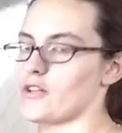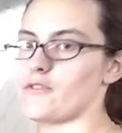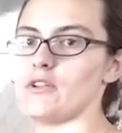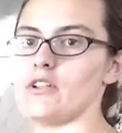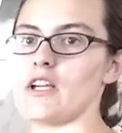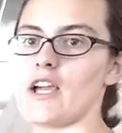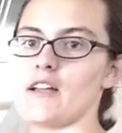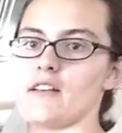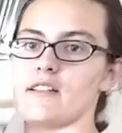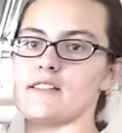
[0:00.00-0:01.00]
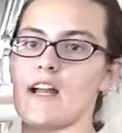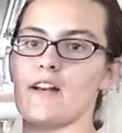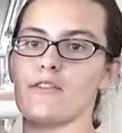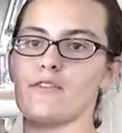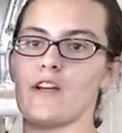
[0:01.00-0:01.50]
So if you look at the
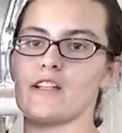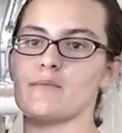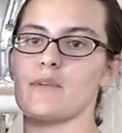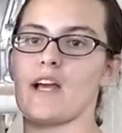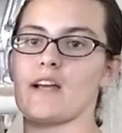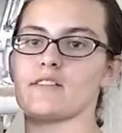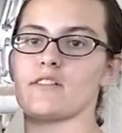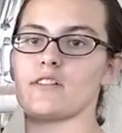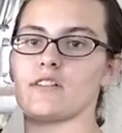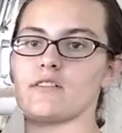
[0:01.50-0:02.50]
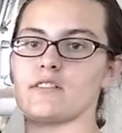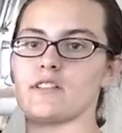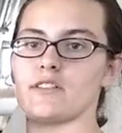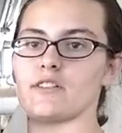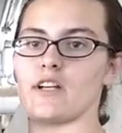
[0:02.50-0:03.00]
side of her face, I'm going to ask her to
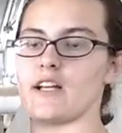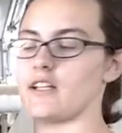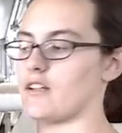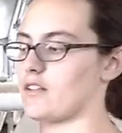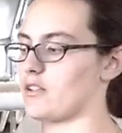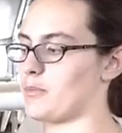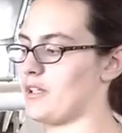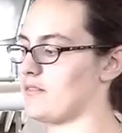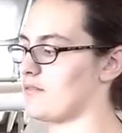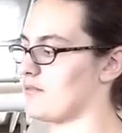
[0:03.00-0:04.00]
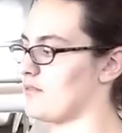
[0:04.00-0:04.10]
tilt her head here a little bit.